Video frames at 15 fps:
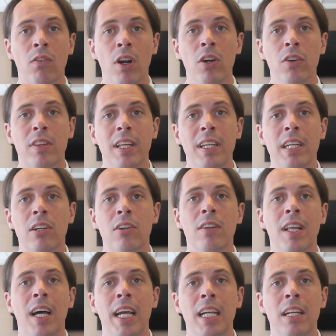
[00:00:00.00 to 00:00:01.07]
growth on the
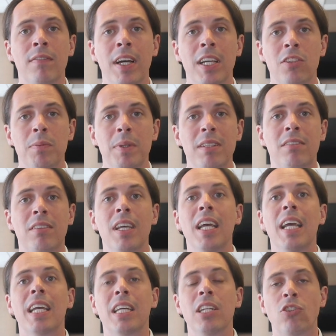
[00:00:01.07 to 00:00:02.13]
underlying investments,
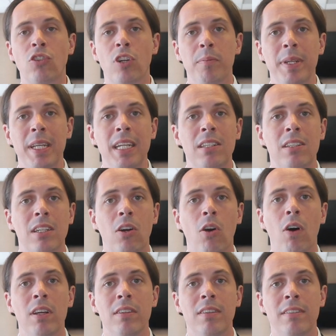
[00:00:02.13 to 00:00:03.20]
contributing to
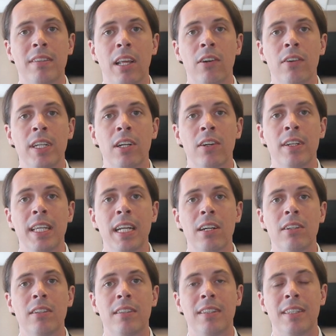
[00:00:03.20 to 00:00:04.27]
causes that are near
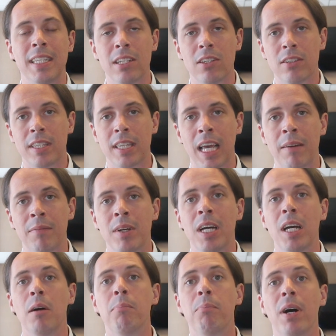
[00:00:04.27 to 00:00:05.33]
and dear to them,
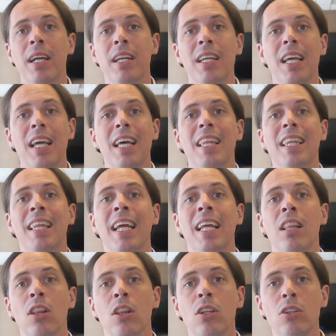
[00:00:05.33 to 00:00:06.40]
but they
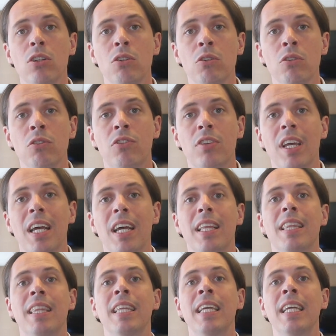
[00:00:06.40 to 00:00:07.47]
lose
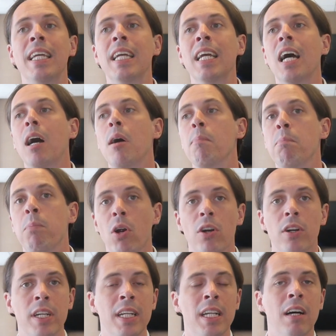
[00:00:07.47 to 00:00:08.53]
the
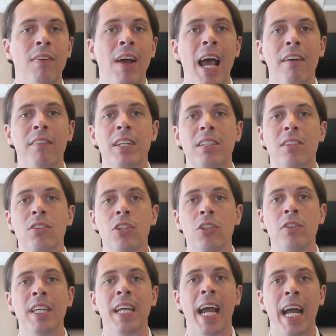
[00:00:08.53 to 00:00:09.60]
burden of having to
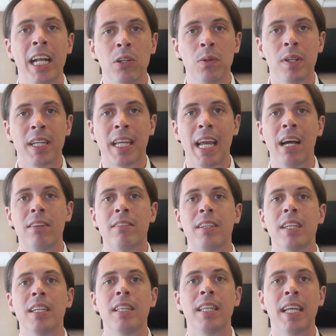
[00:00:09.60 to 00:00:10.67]
do the annual
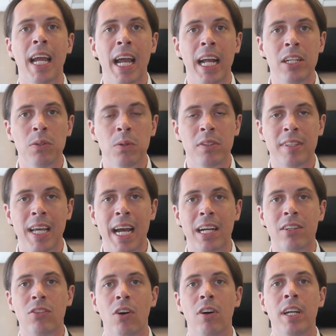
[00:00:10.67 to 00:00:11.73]
accounting, the annual
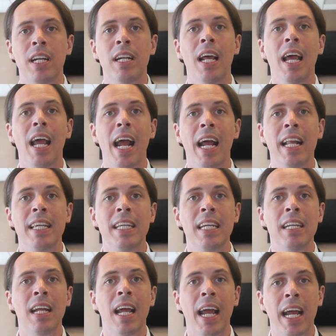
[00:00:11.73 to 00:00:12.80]
tax audit, and
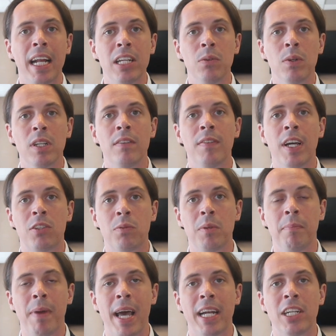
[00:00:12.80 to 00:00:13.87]
the annual
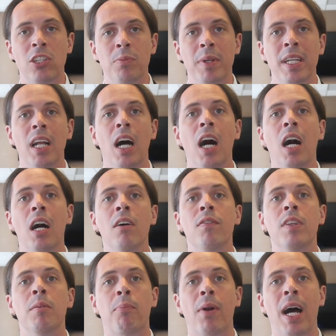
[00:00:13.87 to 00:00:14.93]
investment management
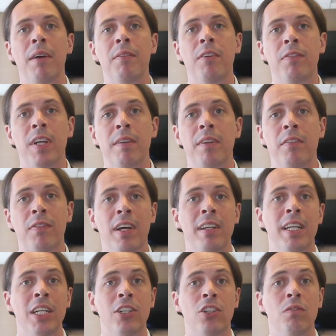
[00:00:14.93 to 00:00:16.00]
of the private family
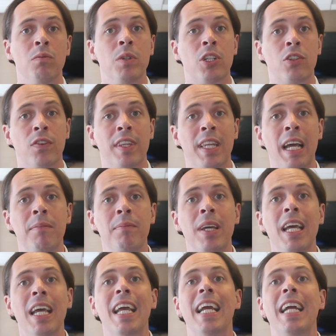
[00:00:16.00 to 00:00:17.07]
foundation, which for them
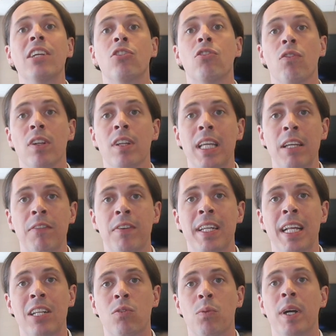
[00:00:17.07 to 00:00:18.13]
is a relief.
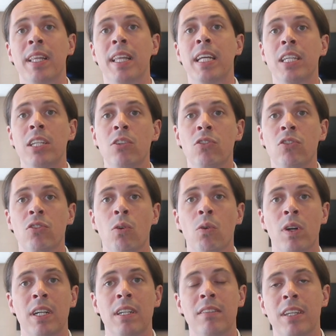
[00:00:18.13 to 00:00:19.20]
And that's why they use
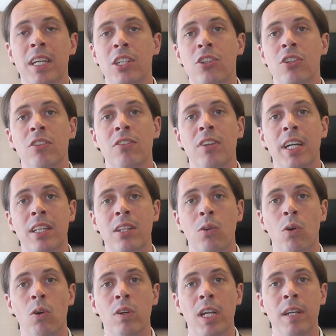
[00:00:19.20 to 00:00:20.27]
organizations like the
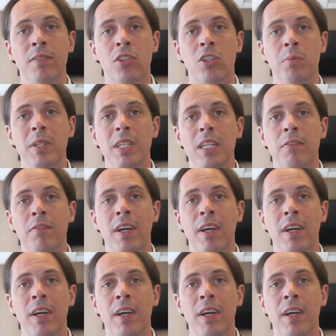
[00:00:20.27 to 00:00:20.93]
Coral Gables Community